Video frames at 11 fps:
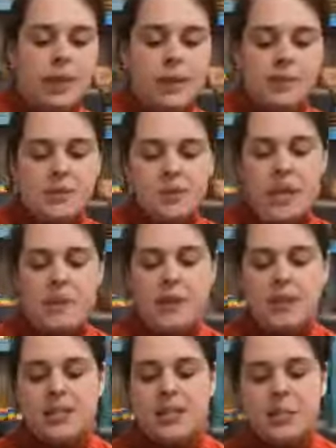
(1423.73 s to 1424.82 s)
Yeah, so the snap-in
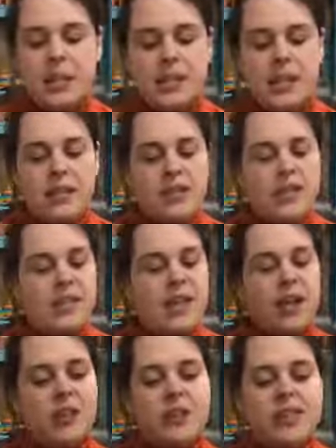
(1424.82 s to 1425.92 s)
insert, the bit that is
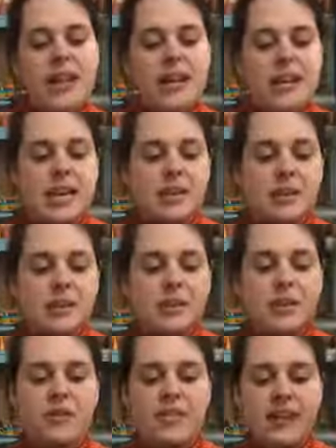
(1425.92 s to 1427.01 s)
on the side here, so it's
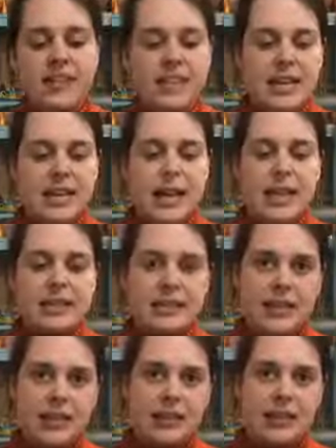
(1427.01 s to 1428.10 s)
got fleece and
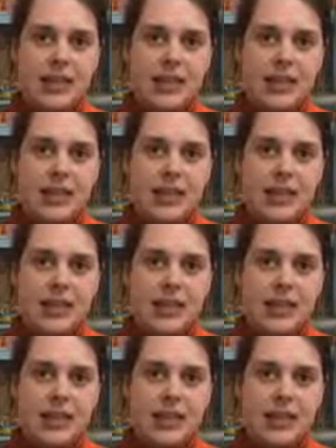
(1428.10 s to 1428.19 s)
elastic on